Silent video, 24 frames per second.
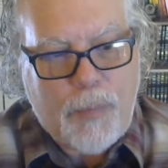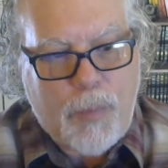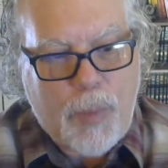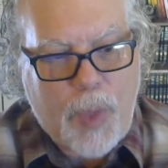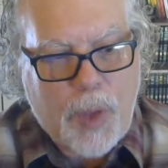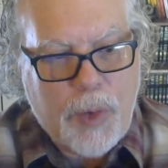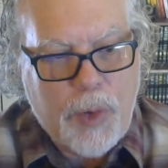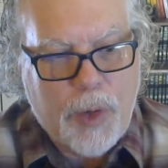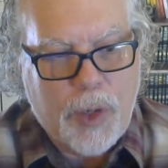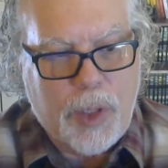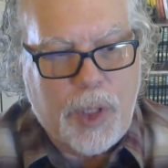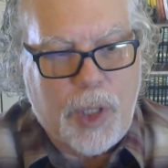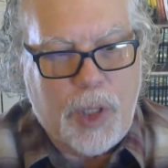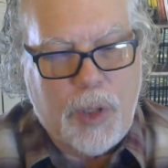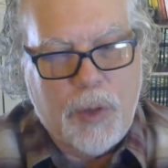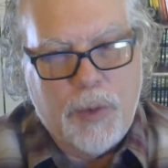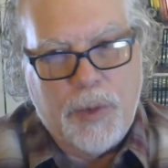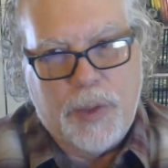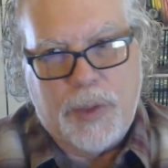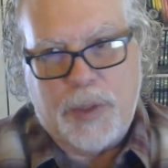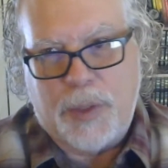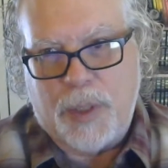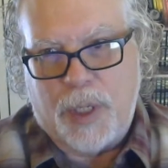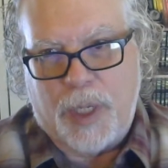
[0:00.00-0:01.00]
you're going to
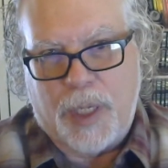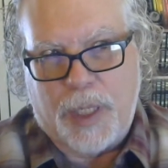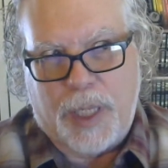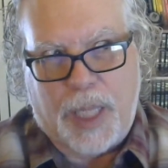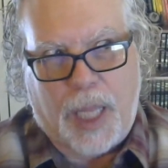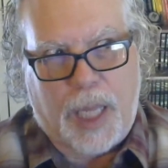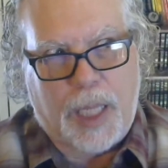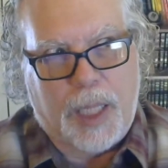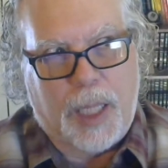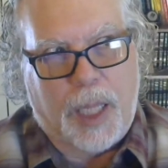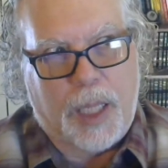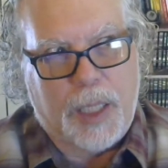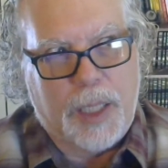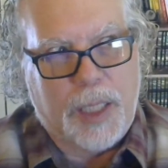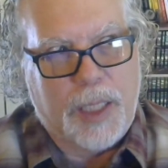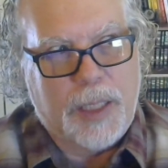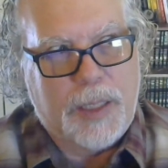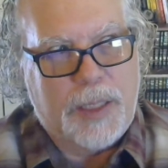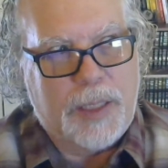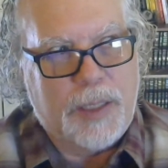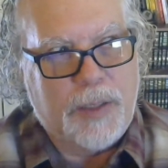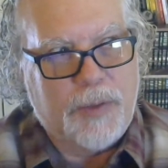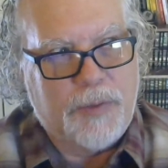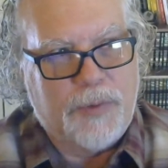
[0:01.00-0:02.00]
use a
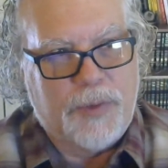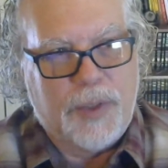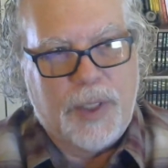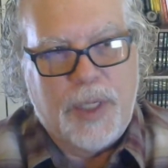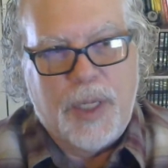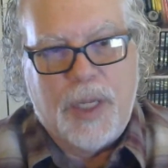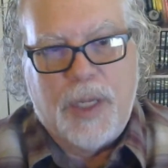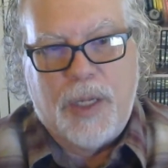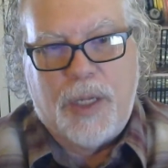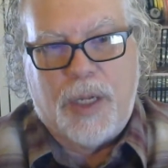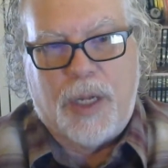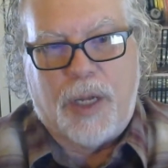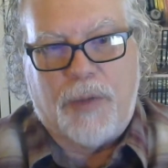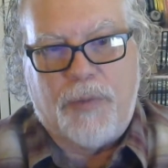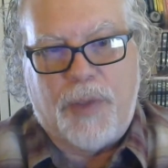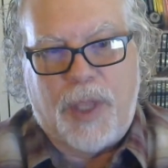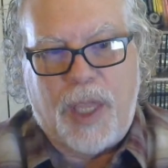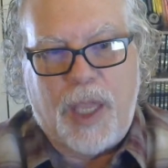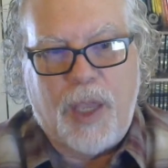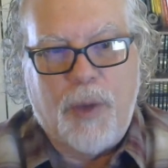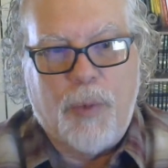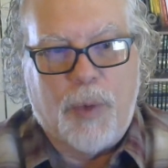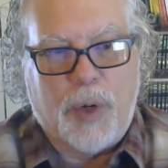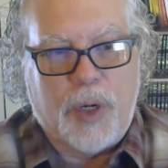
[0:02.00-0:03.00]
list of
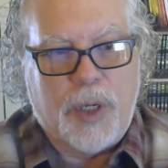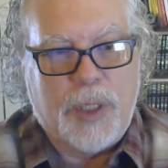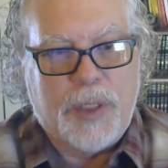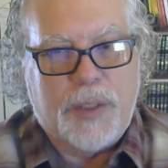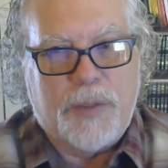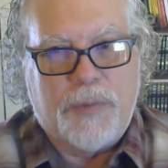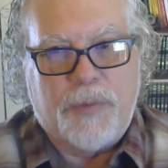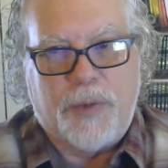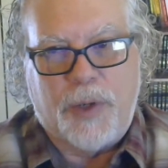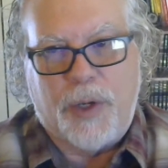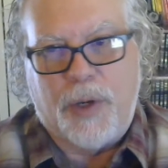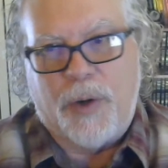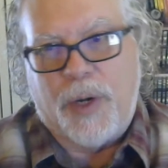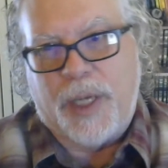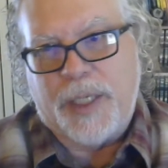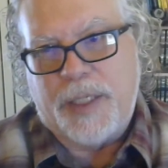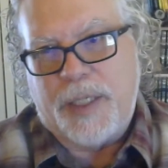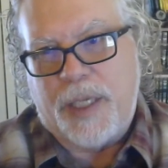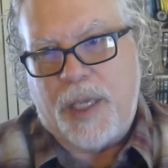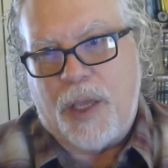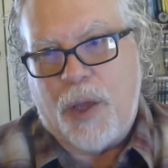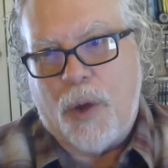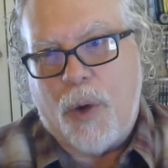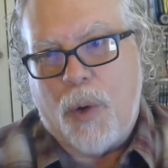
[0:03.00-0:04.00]
keywords for your
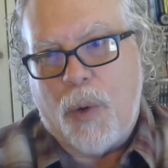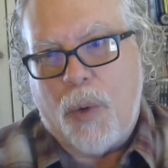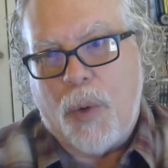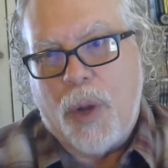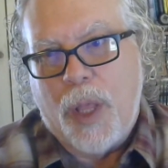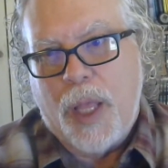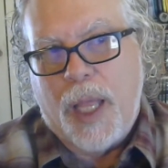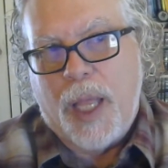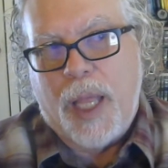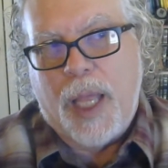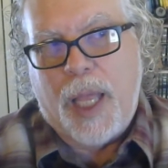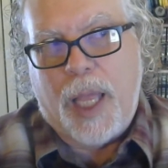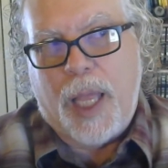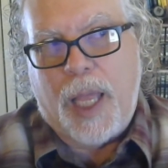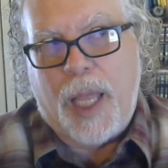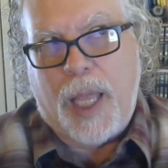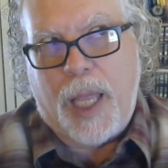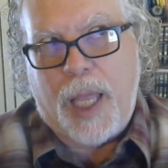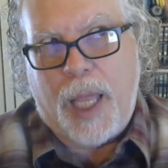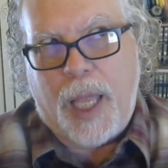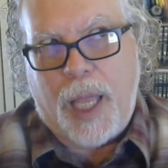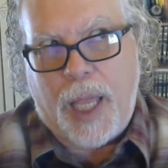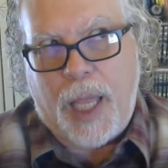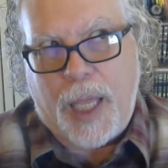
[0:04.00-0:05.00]
SEO,
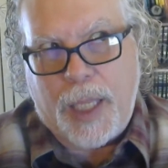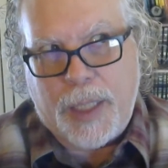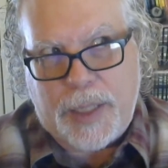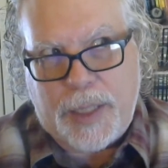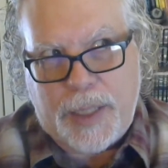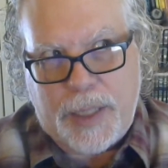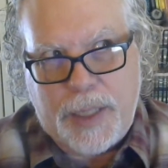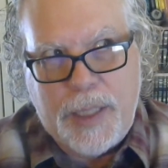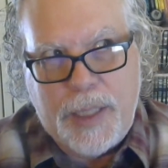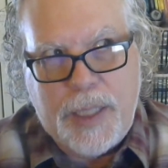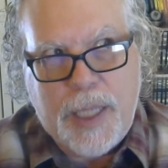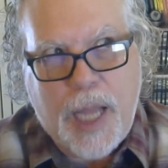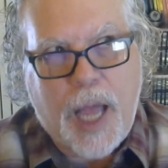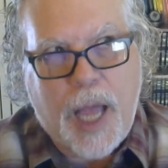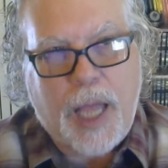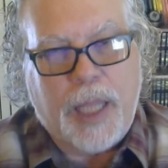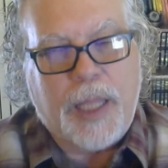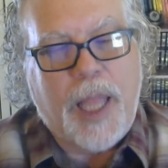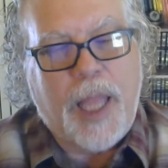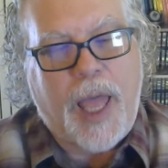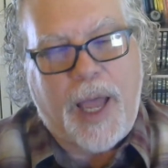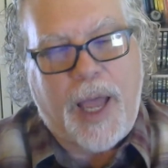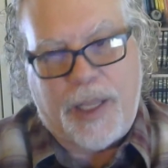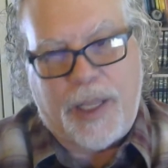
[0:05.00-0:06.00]
it's not
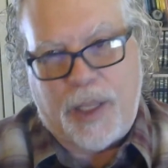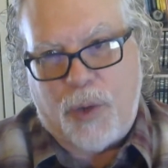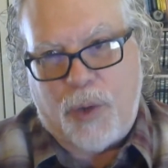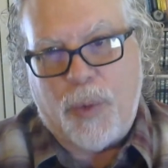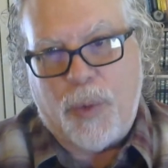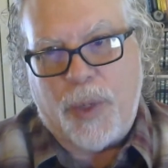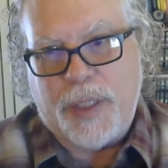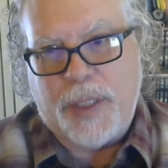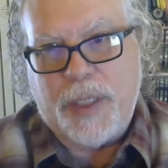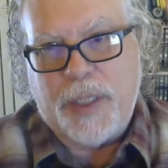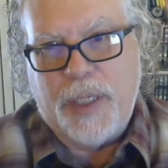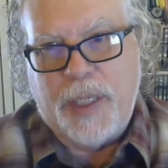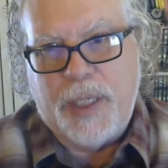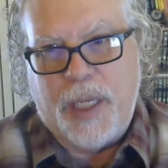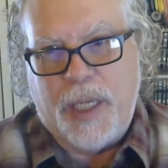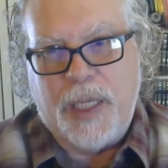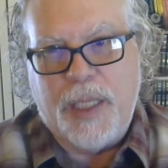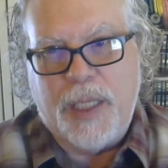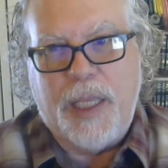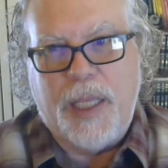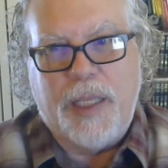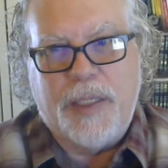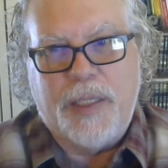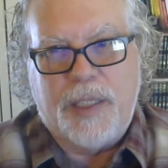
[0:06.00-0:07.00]
adequate.
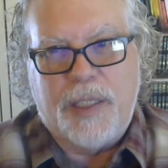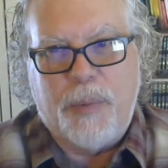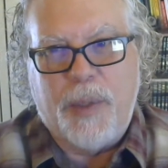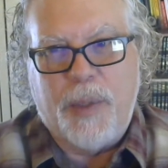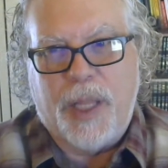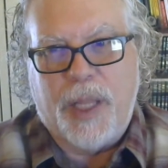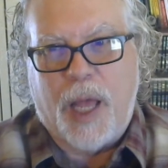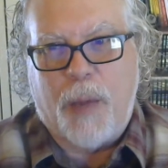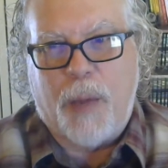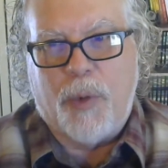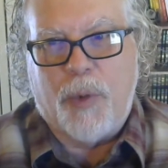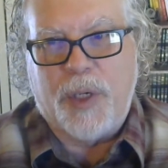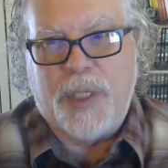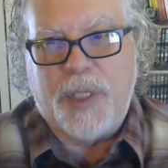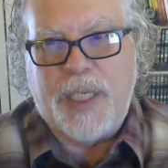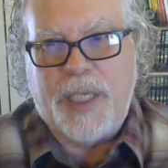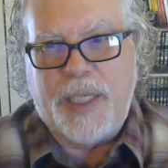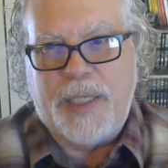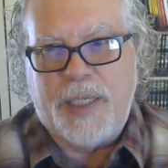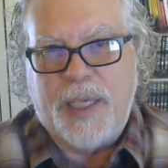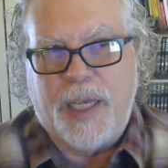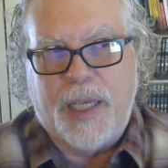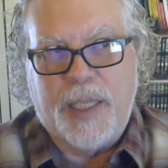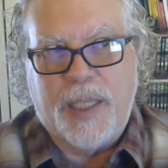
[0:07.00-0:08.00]
It needs to be a lot more
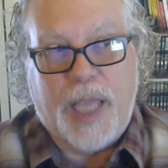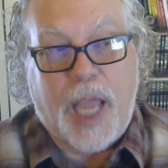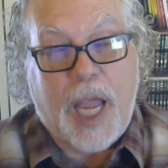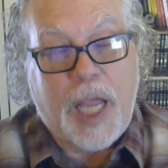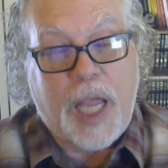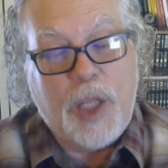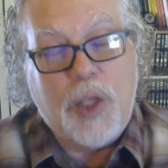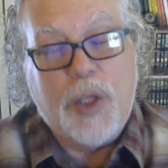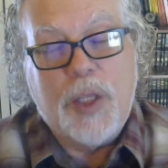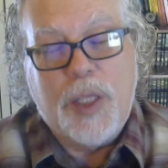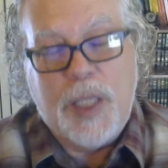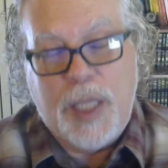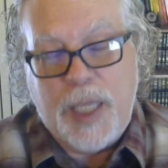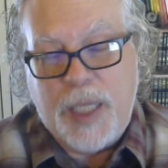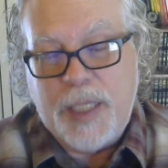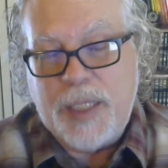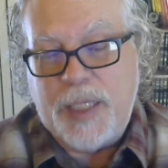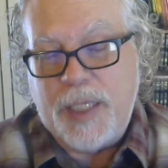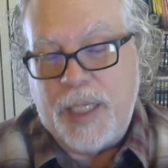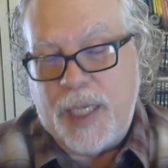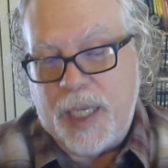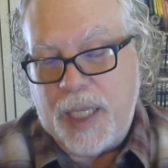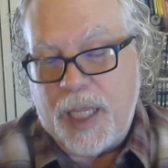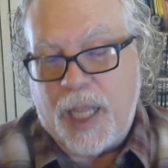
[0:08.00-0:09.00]
detailed, and you need
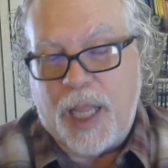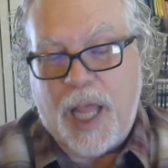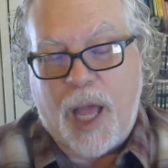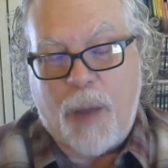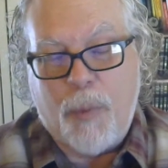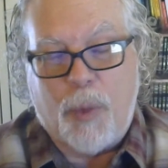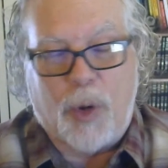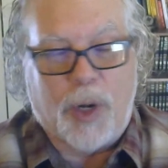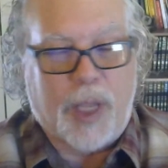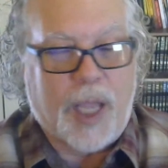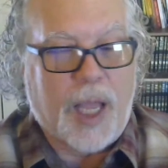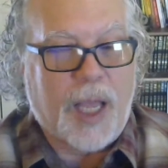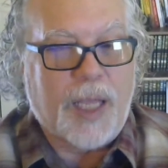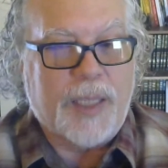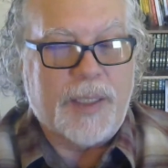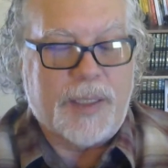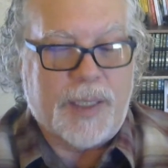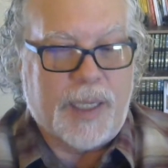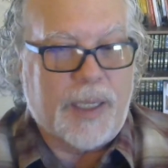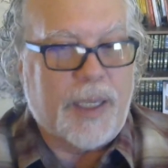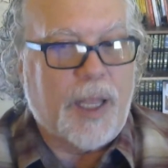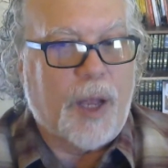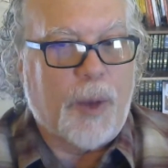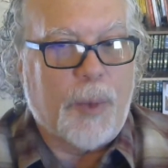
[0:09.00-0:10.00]
to get a lot more
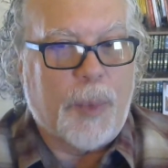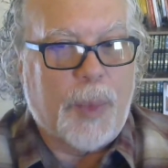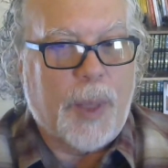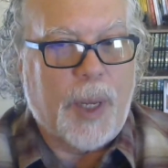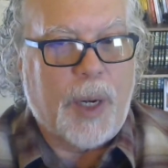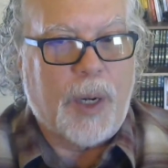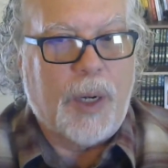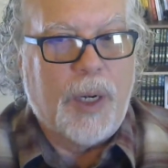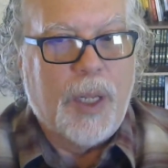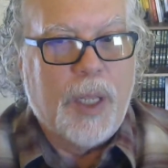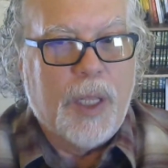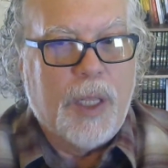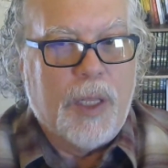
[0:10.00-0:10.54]
content out there.